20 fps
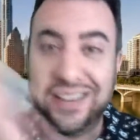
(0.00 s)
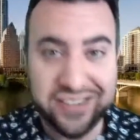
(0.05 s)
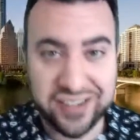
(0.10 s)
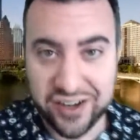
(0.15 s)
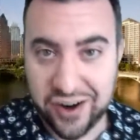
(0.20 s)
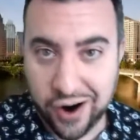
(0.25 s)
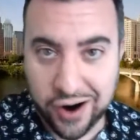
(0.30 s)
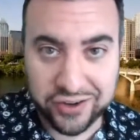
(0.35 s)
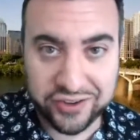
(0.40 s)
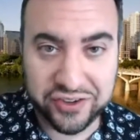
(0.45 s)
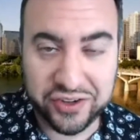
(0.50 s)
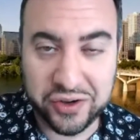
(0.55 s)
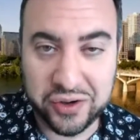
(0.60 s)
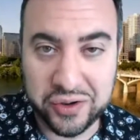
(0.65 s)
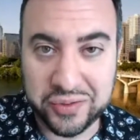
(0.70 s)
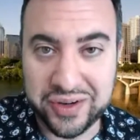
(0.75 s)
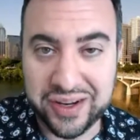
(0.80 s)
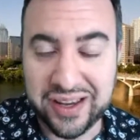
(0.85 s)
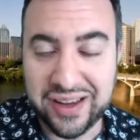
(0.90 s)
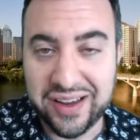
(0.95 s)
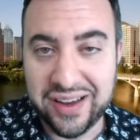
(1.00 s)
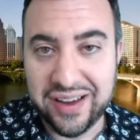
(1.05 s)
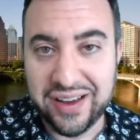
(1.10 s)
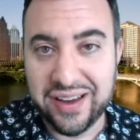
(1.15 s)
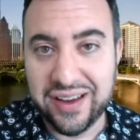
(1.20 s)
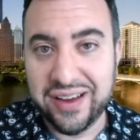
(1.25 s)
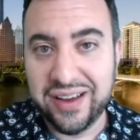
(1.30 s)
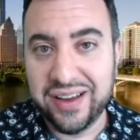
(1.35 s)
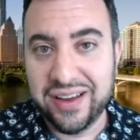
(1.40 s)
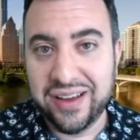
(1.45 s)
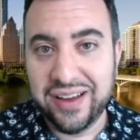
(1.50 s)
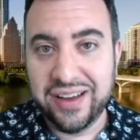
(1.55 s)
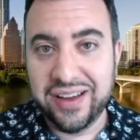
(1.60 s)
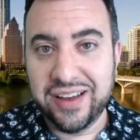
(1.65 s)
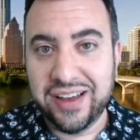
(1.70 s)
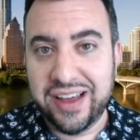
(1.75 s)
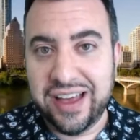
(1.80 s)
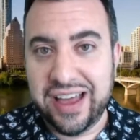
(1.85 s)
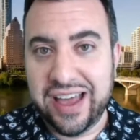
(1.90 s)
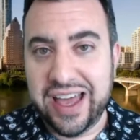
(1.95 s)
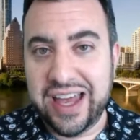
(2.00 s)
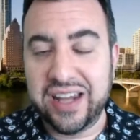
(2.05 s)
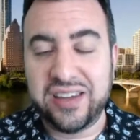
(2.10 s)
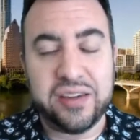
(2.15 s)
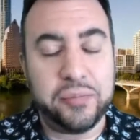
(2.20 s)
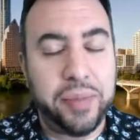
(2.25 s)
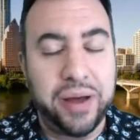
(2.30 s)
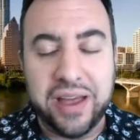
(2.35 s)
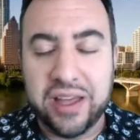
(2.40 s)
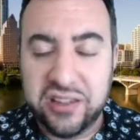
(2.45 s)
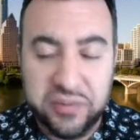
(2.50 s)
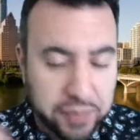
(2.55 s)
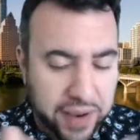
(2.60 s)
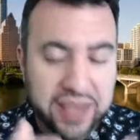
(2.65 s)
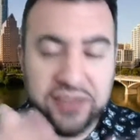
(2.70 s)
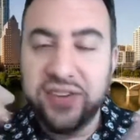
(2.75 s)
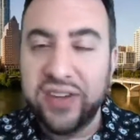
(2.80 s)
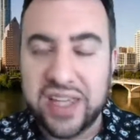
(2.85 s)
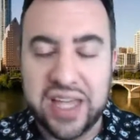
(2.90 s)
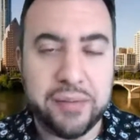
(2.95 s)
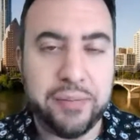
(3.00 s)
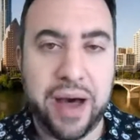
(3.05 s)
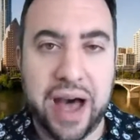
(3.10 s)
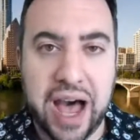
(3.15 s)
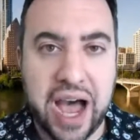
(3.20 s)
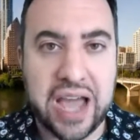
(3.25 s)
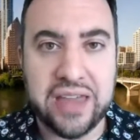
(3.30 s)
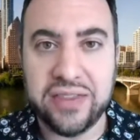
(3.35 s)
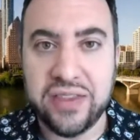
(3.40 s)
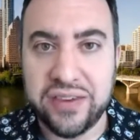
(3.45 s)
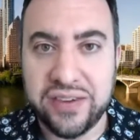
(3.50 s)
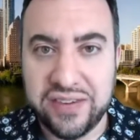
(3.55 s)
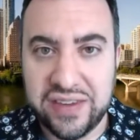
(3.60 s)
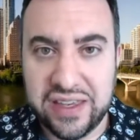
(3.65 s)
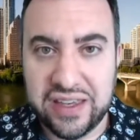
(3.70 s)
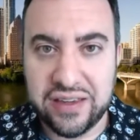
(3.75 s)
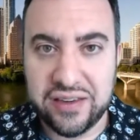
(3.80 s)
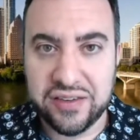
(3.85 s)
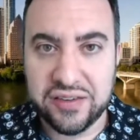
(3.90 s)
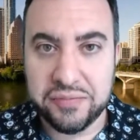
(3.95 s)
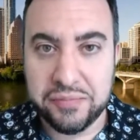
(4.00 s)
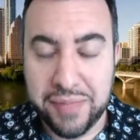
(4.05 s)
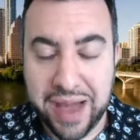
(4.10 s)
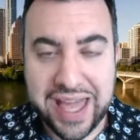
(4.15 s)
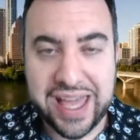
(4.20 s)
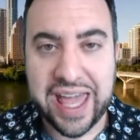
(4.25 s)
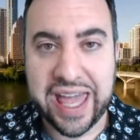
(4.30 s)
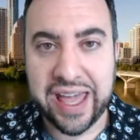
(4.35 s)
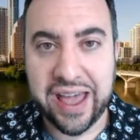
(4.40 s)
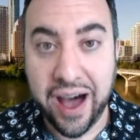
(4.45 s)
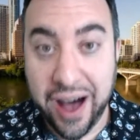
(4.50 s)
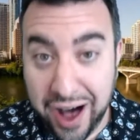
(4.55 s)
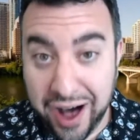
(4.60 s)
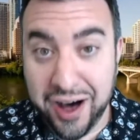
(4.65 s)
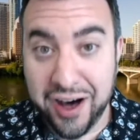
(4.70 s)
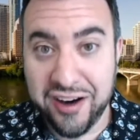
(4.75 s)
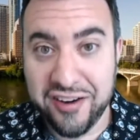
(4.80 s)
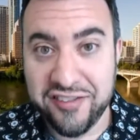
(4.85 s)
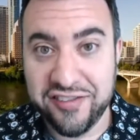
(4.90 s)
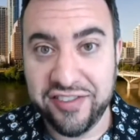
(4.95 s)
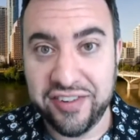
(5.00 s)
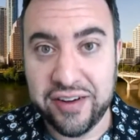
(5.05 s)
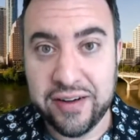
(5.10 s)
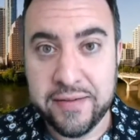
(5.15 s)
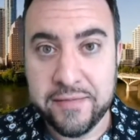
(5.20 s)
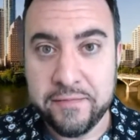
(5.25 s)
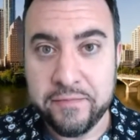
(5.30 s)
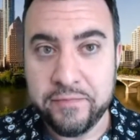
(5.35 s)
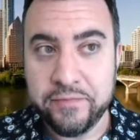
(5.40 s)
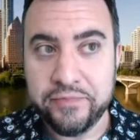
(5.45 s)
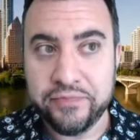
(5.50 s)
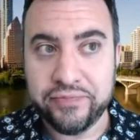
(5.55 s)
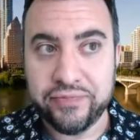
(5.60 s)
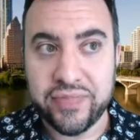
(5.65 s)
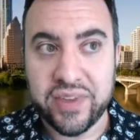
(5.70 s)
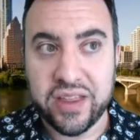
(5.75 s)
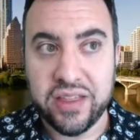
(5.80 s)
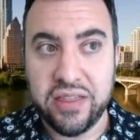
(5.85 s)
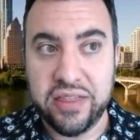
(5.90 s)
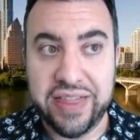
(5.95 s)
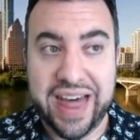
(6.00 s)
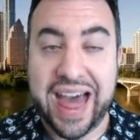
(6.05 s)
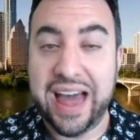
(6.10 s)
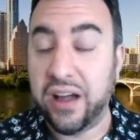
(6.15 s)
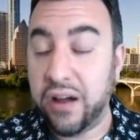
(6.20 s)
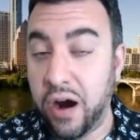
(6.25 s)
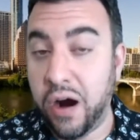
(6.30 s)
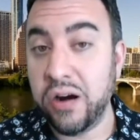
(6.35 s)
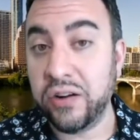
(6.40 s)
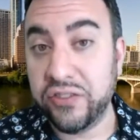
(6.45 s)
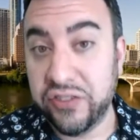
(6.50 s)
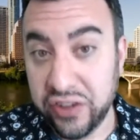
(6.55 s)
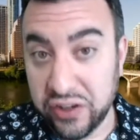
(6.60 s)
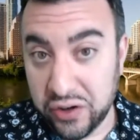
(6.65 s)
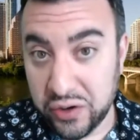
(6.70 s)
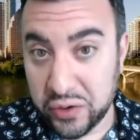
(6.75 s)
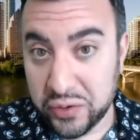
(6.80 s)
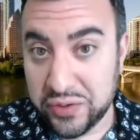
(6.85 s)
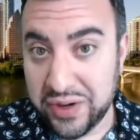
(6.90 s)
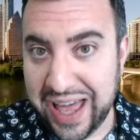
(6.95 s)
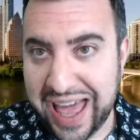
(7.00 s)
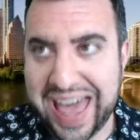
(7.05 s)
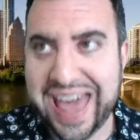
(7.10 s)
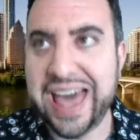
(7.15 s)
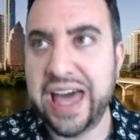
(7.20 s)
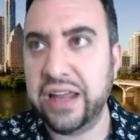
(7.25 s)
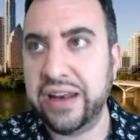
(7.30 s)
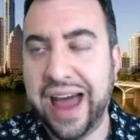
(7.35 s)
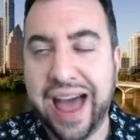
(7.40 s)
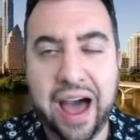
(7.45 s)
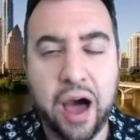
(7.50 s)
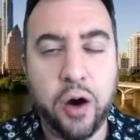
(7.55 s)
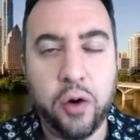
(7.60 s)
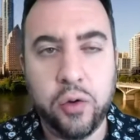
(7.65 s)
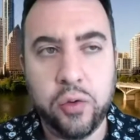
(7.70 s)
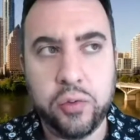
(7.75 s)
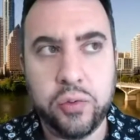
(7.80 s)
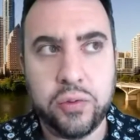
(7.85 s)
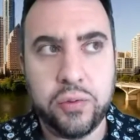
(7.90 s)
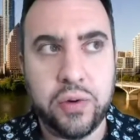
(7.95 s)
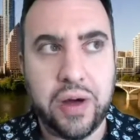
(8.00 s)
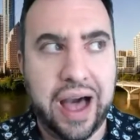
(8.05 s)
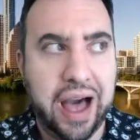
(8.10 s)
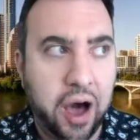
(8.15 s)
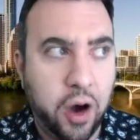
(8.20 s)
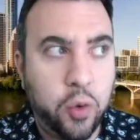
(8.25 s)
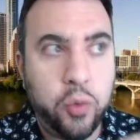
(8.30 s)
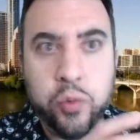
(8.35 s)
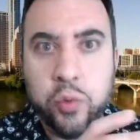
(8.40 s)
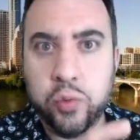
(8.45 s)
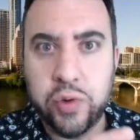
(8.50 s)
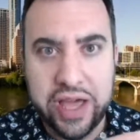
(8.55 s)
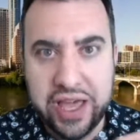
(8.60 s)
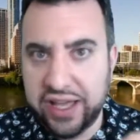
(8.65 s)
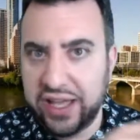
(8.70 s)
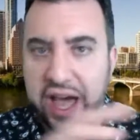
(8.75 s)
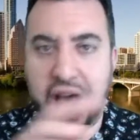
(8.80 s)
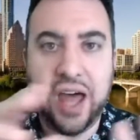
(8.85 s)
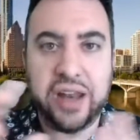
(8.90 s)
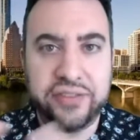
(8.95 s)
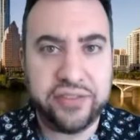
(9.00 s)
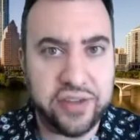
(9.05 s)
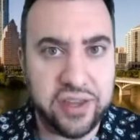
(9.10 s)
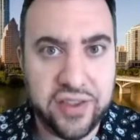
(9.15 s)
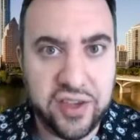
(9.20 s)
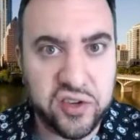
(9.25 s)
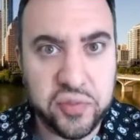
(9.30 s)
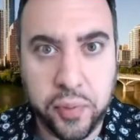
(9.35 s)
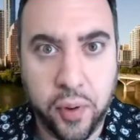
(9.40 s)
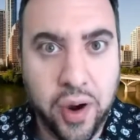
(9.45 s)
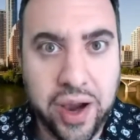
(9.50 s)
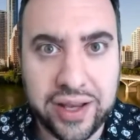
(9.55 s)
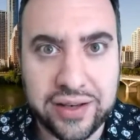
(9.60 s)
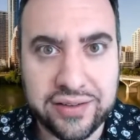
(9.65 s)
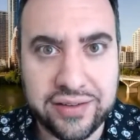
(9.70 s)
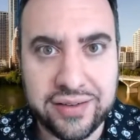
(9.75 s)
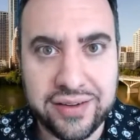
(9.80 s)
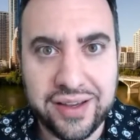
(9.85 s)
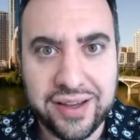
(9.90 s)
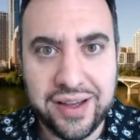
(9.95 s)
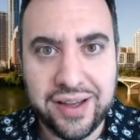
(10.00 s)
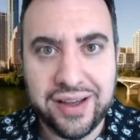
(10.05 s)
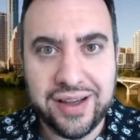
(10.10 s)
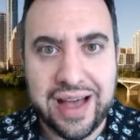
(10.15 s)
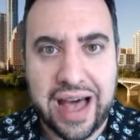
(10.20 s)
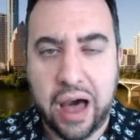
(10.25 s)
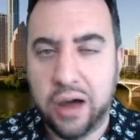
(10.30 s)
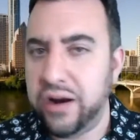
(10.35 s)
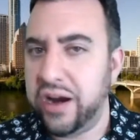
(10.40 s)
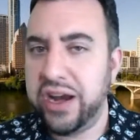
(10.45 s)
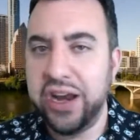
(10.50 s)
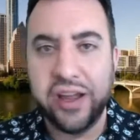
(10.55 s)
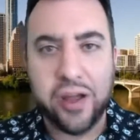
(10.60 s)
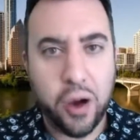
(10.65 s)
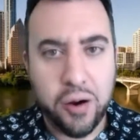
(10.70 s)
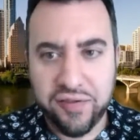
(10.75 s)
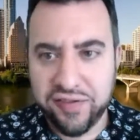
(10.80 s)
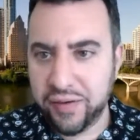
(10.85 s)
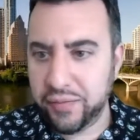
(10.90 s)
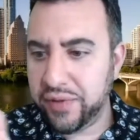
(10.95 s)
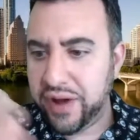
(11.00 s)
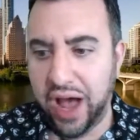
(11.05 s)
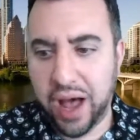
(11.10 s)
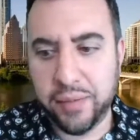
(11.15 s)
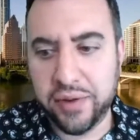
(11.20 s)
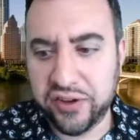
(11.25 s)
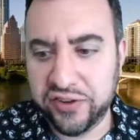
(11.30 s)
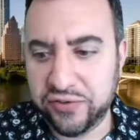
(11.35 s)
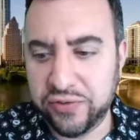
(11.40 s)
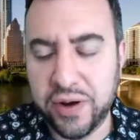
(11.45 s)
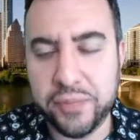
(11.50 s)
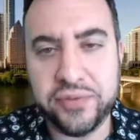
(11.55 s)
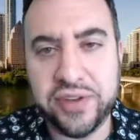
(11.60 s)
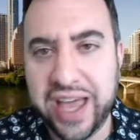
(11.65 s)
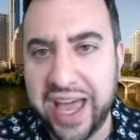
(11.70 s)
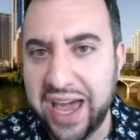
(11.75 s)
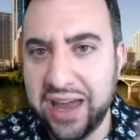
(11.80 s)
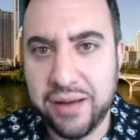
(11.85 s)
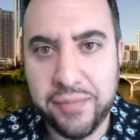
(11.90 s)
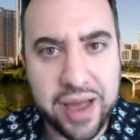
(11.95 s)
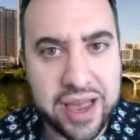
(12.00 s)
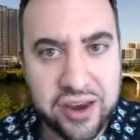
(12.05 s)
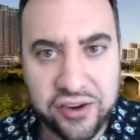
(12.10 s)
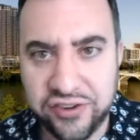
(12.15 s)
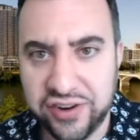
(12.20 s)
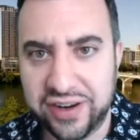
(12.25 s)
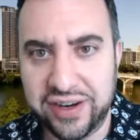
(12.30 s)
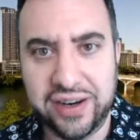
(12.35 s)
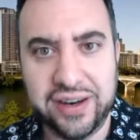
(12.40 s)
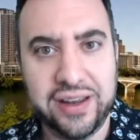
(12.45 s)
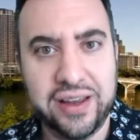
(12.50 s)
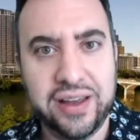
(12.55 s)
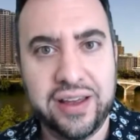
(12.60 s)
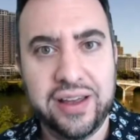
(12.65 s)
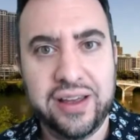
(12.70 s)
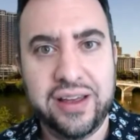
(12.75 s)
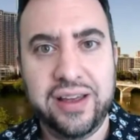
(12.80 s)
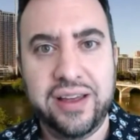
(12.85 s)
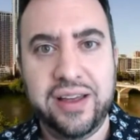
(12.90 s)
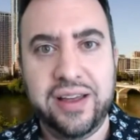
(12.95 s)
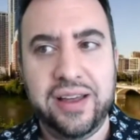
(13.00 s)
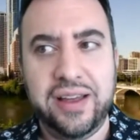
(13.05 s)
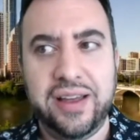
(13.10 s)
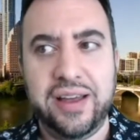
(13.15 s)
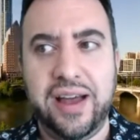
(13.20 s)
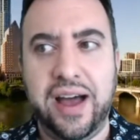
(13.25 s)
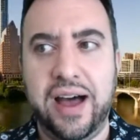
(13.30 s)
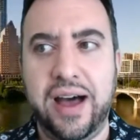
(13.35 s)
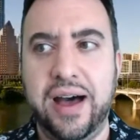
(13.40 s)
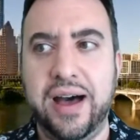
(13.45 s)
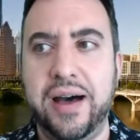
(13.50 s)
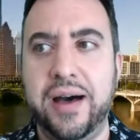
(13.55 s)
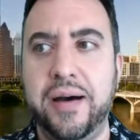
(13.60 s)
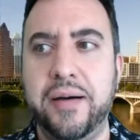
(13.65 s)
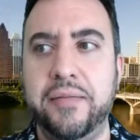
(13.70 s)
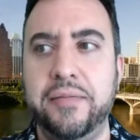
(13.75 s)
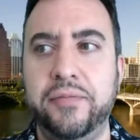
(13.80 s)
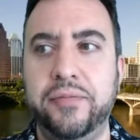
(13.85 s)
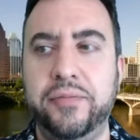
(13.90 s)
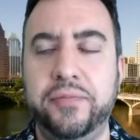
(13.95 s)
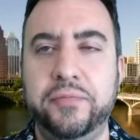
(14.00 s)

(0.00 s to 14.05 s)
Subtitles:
it's a cartoon, and it's basically a behind-the-scenes making of that cartoon and how it got to this point. How did it go from comic strip to animation? I'm